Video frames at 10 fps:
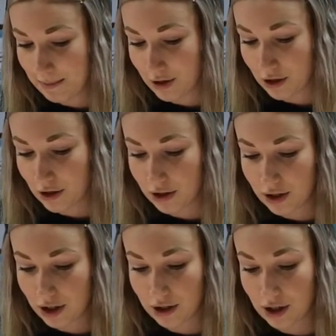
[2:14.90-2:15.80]
You could
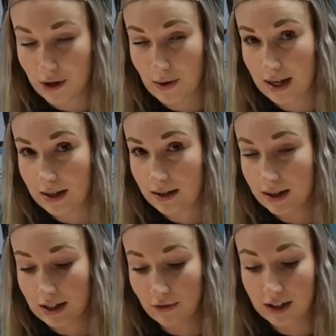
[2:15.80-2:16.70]
choose to do it in
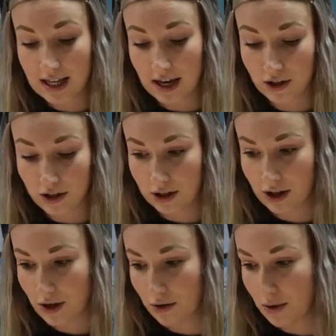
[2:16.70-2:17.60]
different sections.
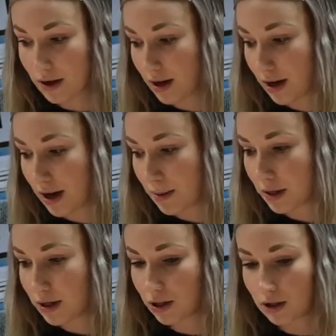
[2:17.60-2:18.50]
So I'm
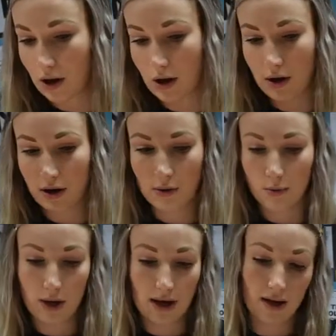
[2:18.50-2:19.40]
going to start
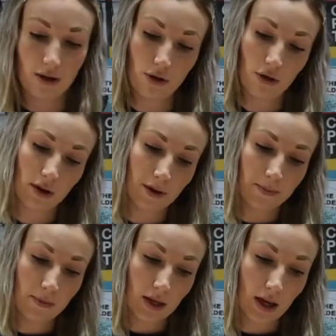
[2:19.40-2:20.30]
with
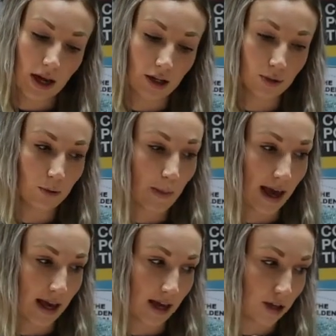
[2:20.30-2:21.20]
a double
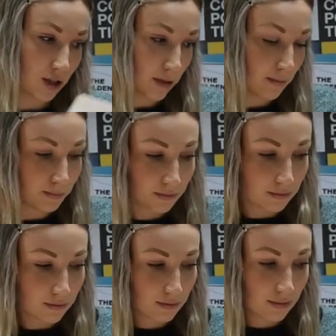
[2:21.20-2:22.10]
page
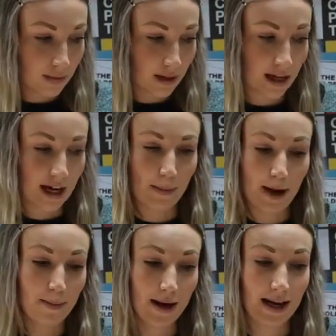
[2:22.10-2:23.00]

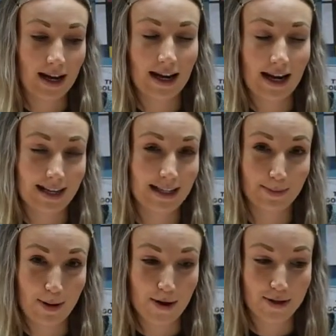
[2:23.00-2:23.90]
about my latest
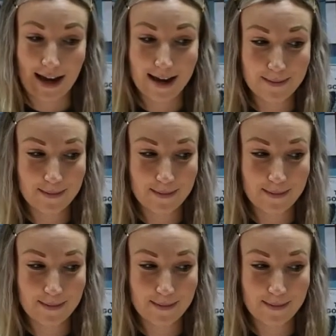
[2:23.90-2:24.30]
birthday.